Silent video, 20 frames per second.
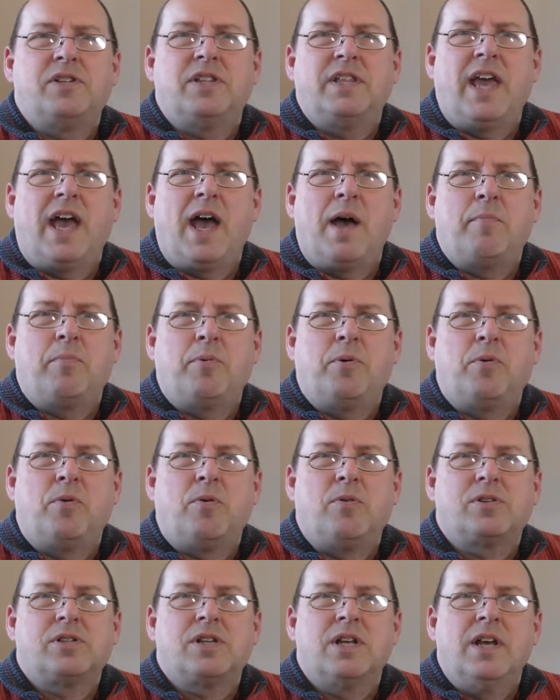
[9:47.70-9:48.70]
the
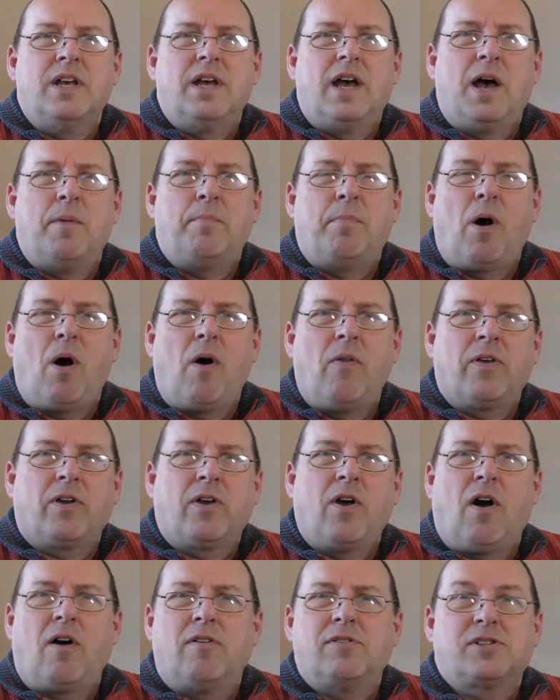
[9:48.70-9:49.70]
airport, parked the
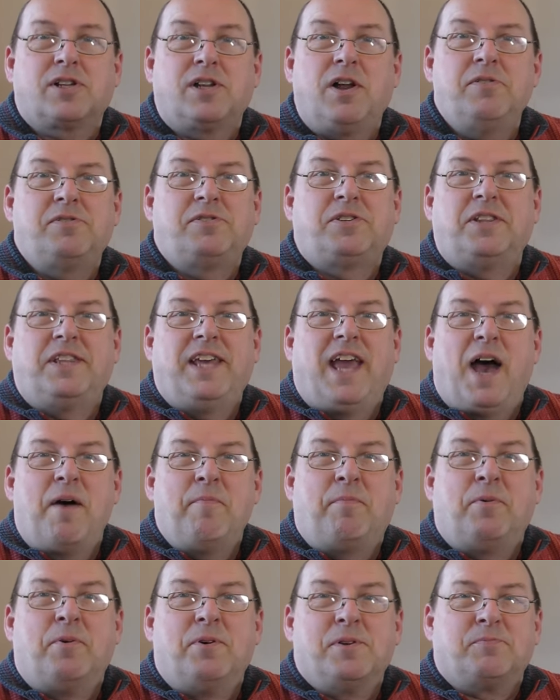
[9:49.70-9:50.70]
car as close to the
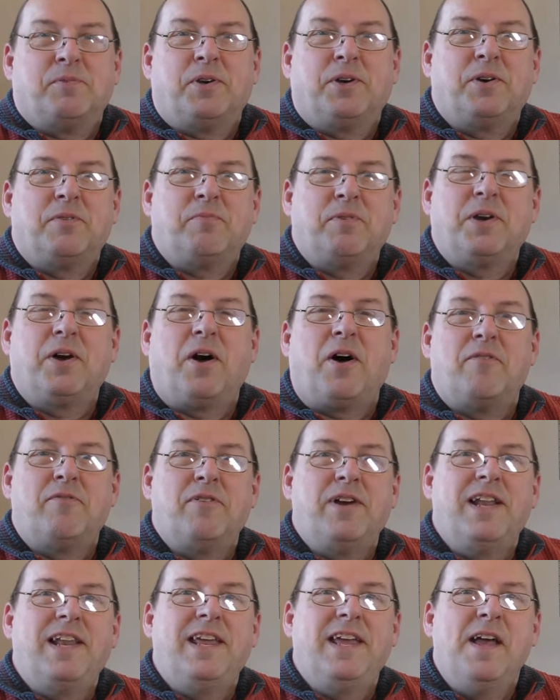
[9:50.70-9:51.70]
airport as we could. We got a
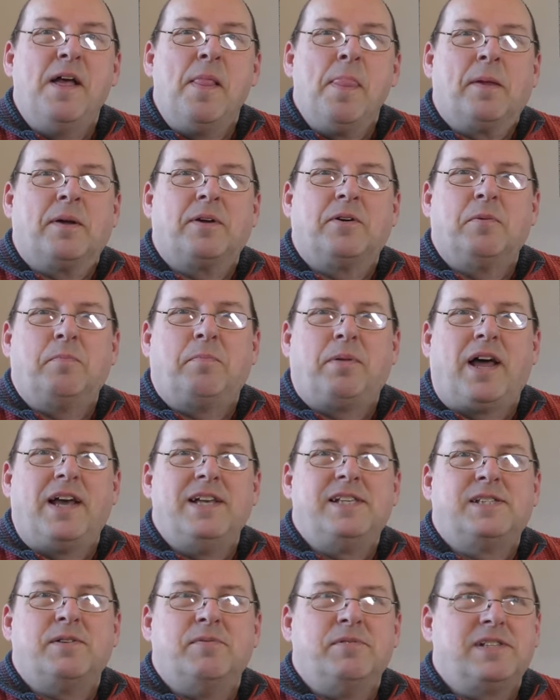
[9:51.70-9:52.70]
really good
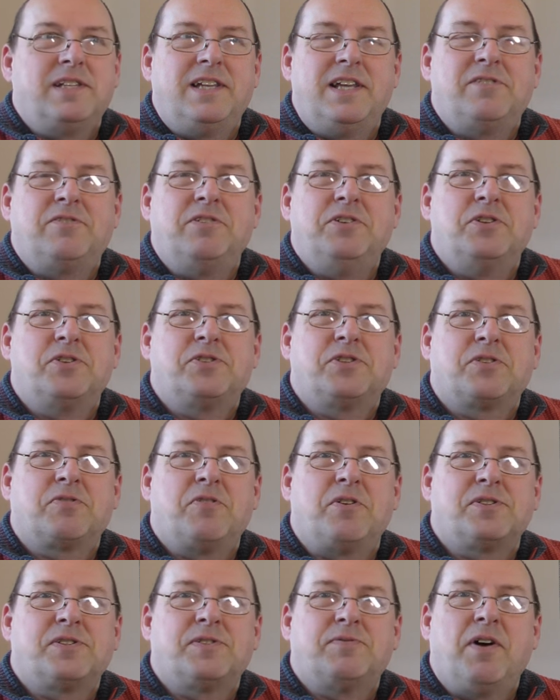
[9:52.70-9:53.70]
place. It was literally just
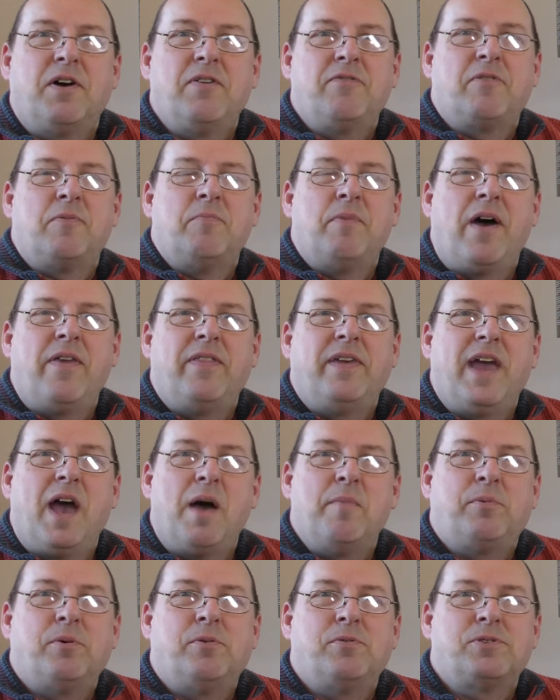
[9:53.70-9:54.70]
across the road from where the
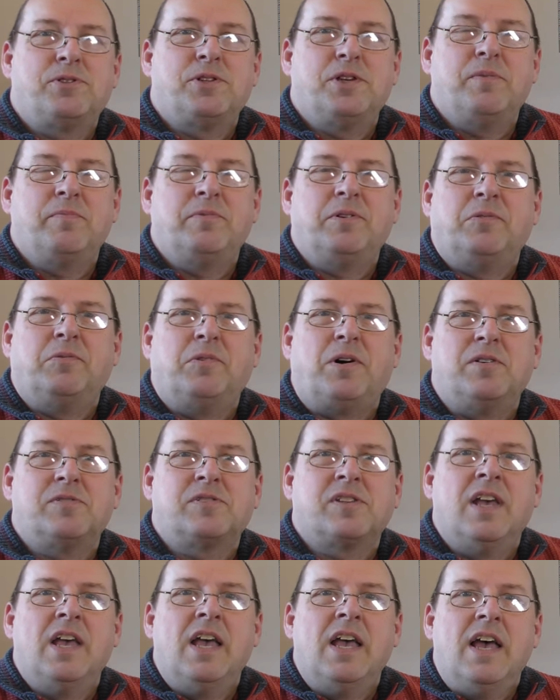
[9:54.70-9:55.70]
airport terminal
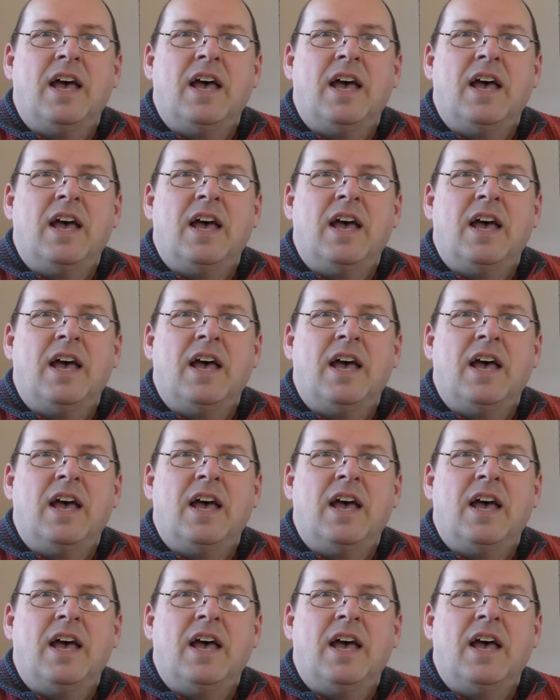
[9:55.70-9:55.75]
was.